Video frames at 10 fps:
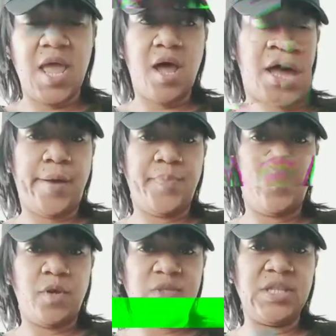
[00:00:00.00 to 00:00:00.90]
um,
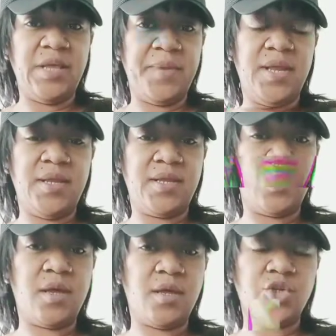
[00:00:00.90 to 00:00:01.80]
it was limited
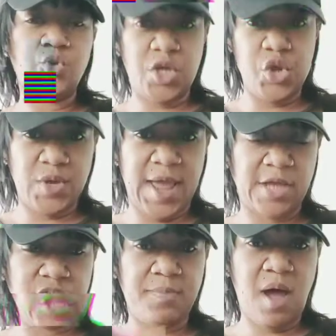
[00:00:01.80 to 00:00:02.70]
to what you could
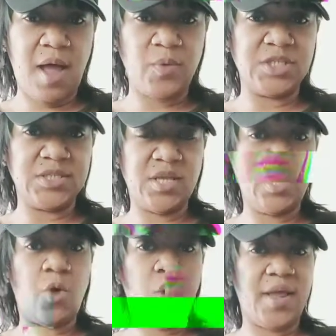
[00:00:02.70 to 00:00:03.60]
actually buy, which is the
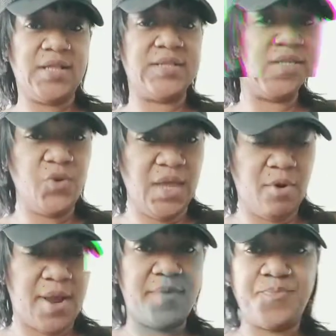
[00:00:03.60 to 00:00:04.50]
Hawaiian Silky
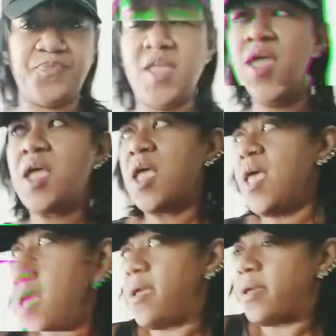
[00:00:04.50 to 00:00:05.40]
brand.
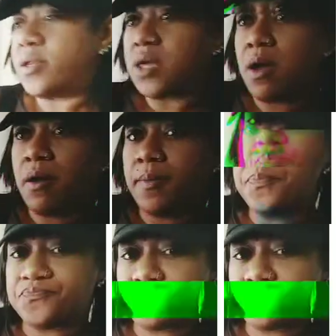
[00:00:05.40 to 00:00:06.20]
And um,